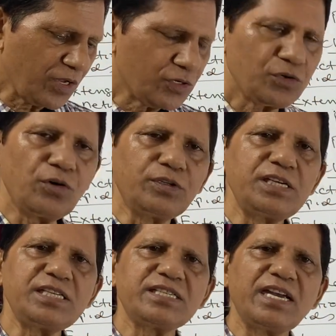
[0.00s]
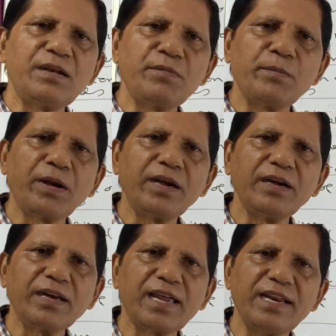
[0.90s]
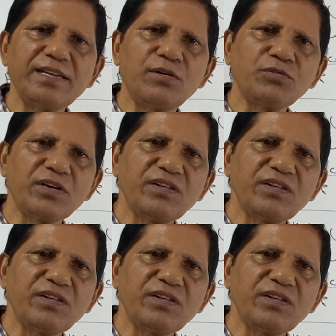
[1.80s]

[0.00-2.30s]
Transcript: So this cell membrane carries out